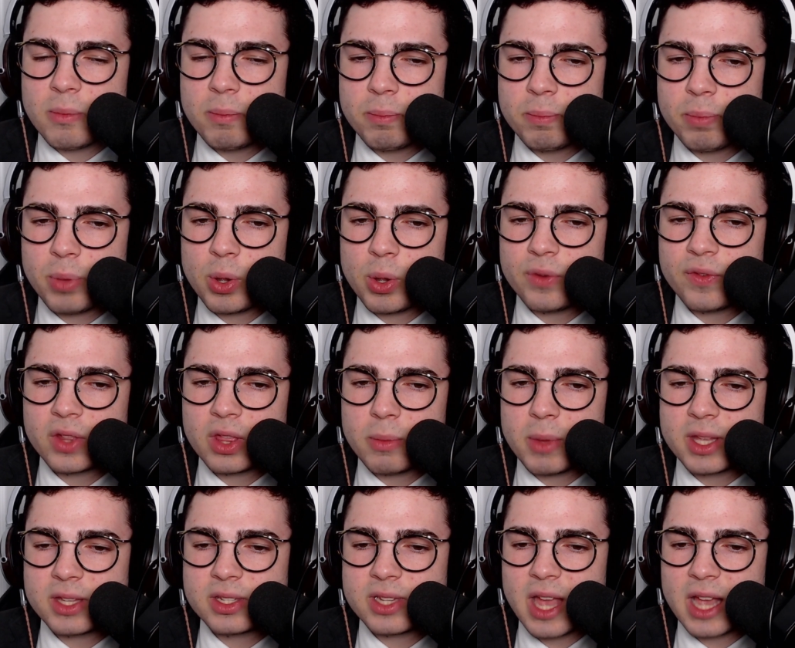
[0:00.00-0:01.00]
Boot for the
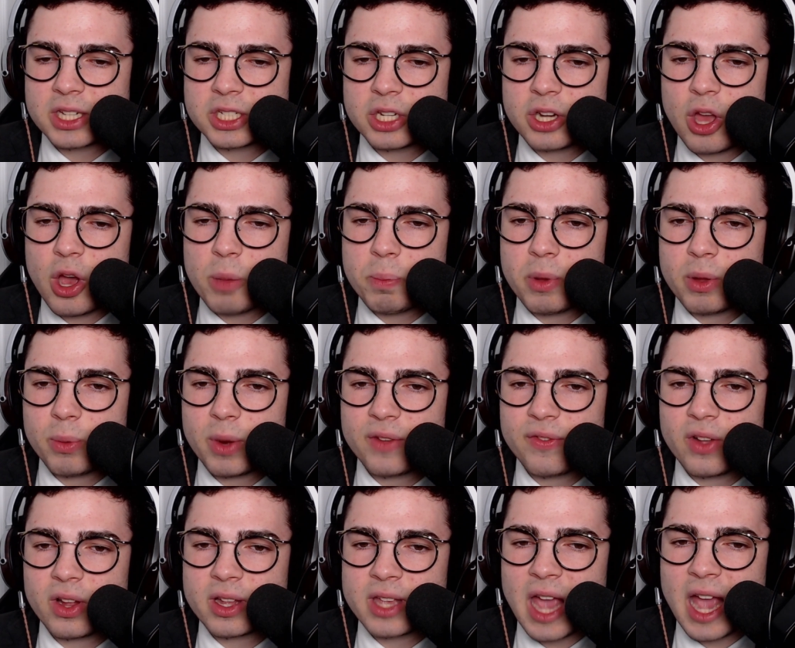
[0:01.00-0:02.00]
midsection. Nope, but Ric
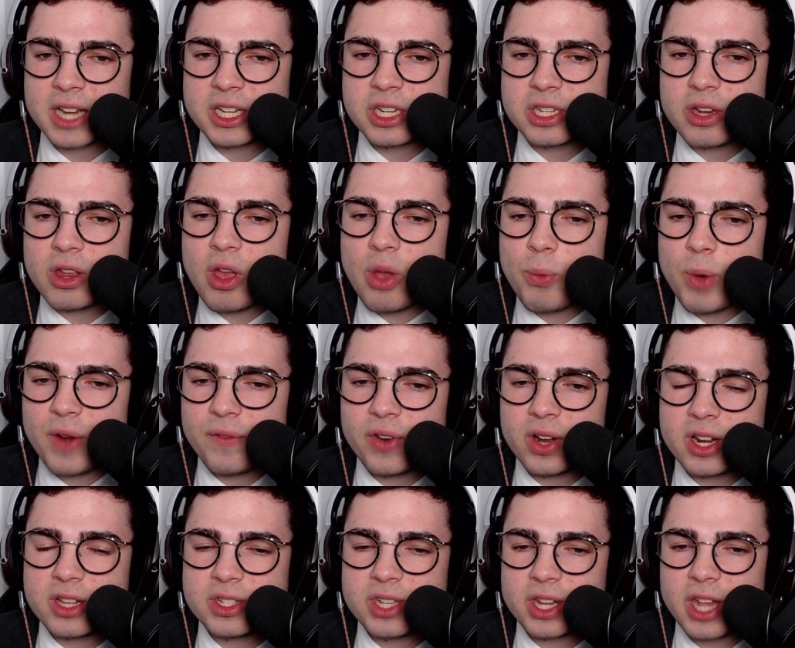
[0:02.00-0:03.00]
Flair catches. Went for
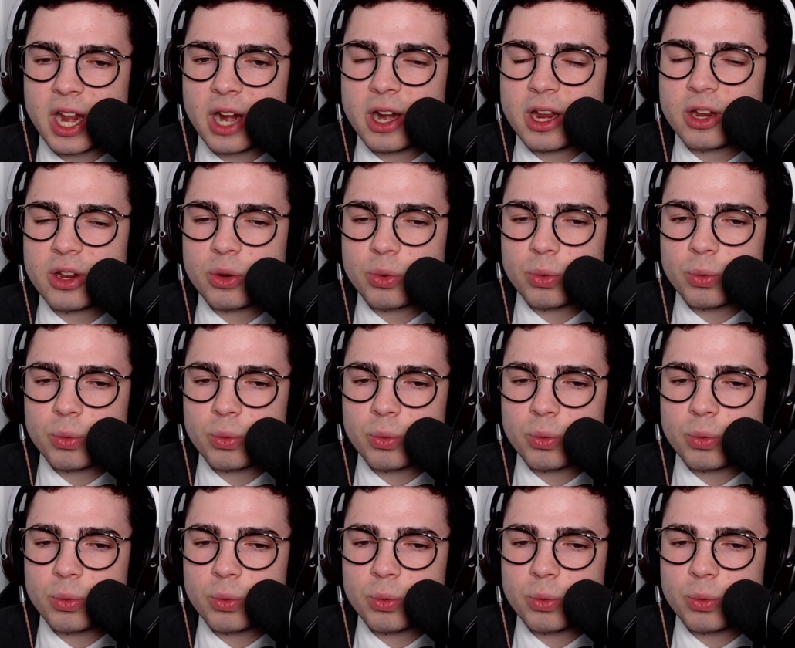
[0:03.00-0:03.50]
an enziguri.